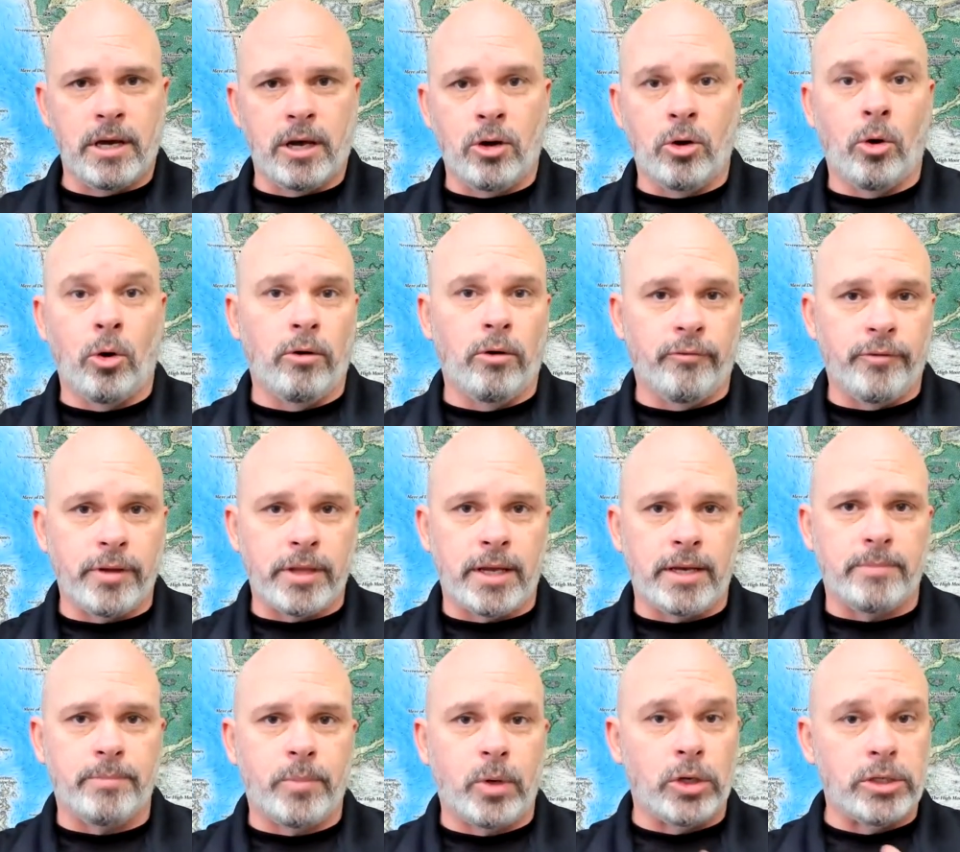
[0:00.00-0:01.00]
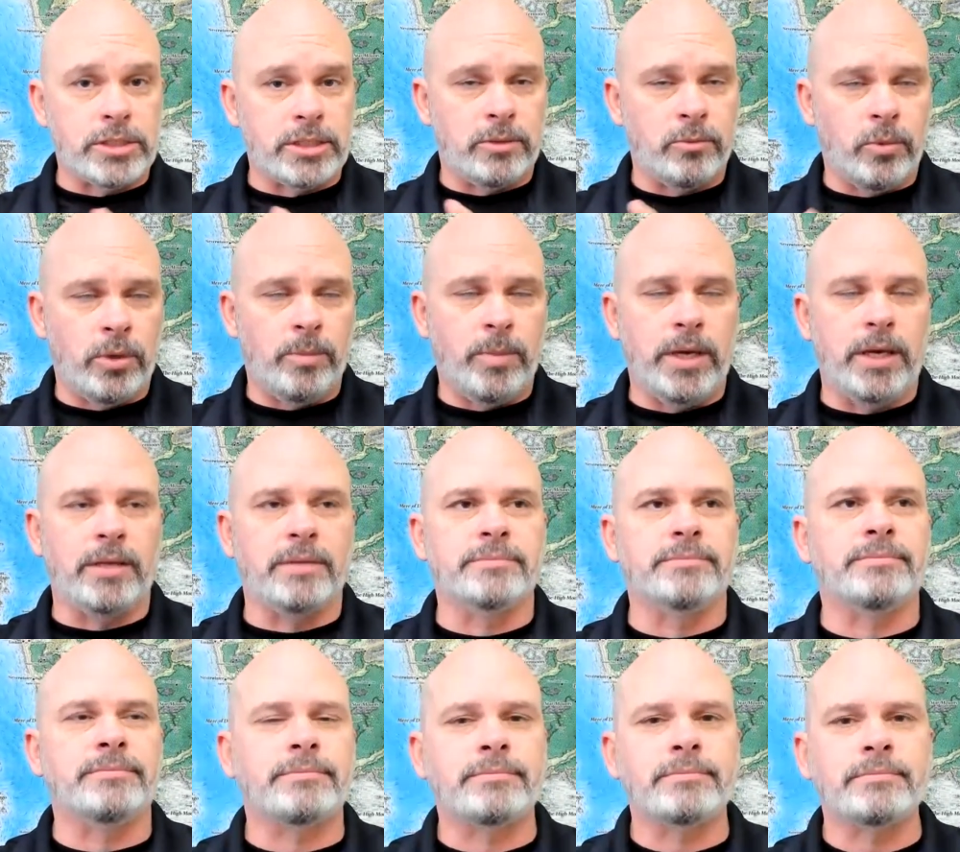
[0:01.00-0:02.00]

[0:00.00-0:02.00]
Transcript: the goal for that person would be